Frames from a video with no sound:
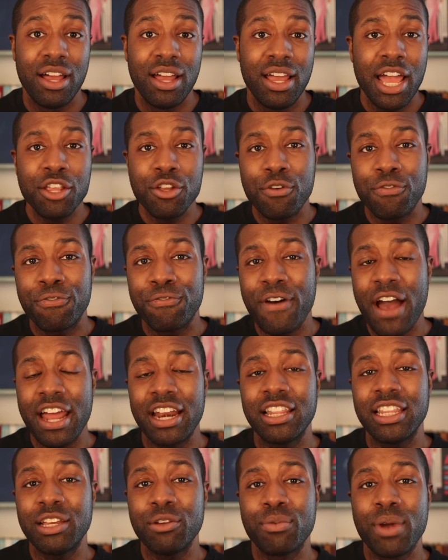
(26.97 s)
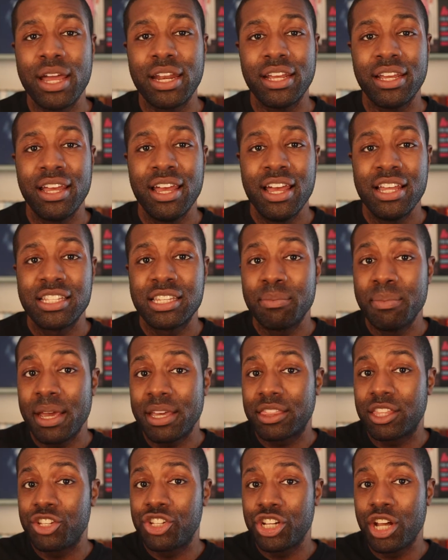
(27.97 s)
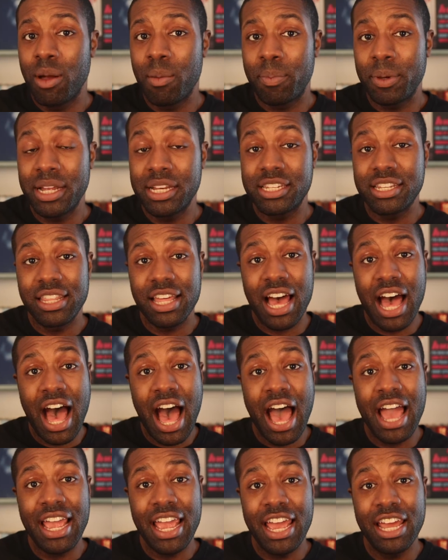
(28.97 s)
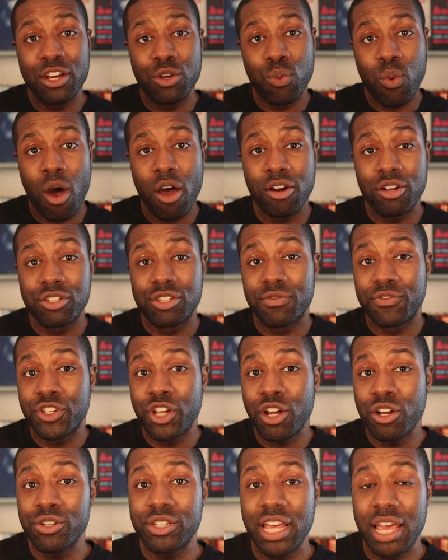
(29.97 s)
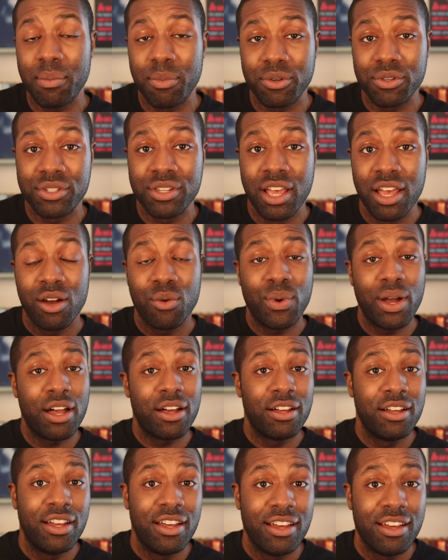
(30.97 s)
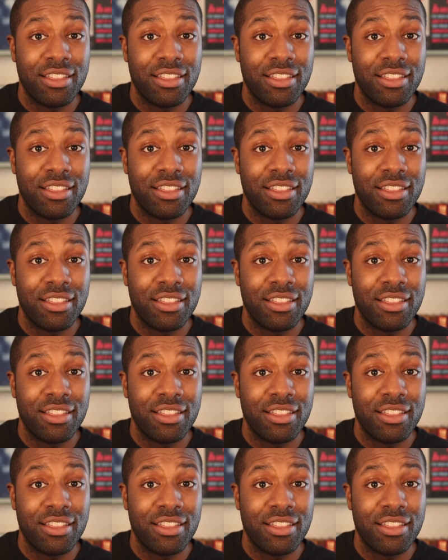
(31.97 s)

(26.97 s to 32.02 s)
and you're finally ready to make the jump into the high-end waters of turntables, well,